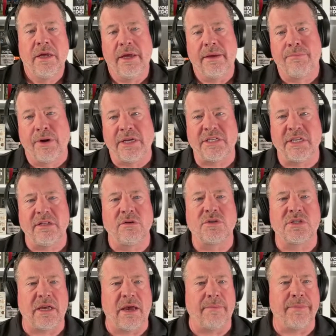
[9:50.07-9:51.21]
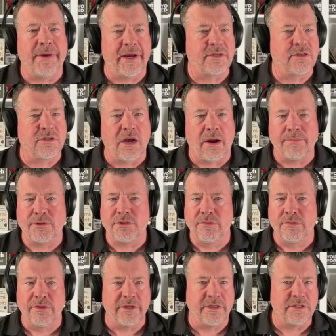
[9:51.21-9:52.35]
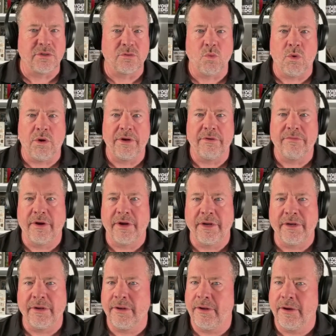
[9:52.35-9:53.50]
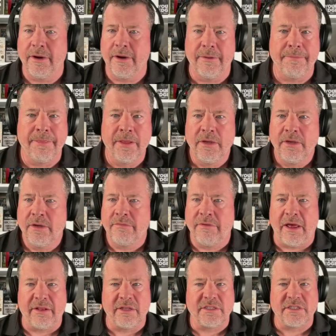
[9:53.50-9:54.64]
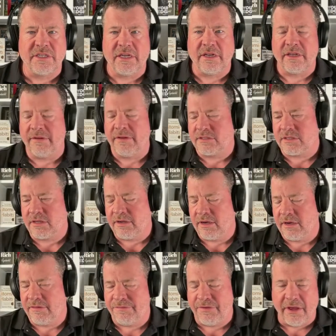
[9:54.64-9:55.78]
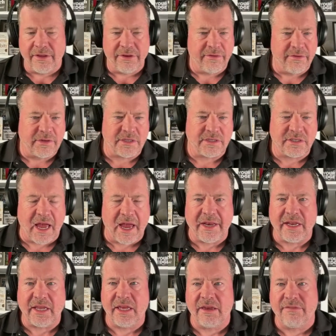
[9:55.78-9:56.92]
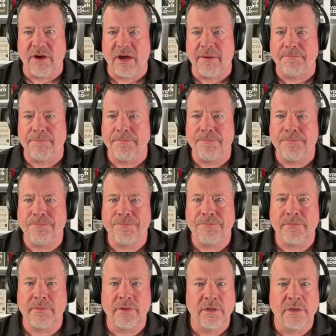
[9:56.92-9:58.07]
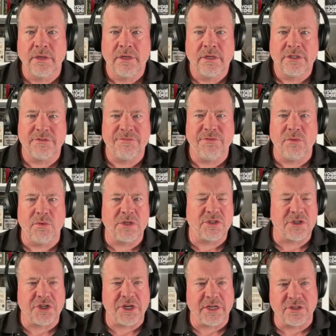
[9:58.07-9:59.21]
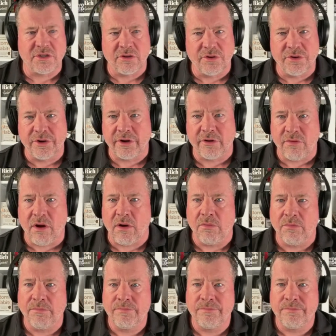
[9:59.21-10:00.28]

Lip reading: Embracing those setbacks as opportunities is one, right? Rather than seeing it as failure as a sign to give up, just view it as a chance to learn and grow.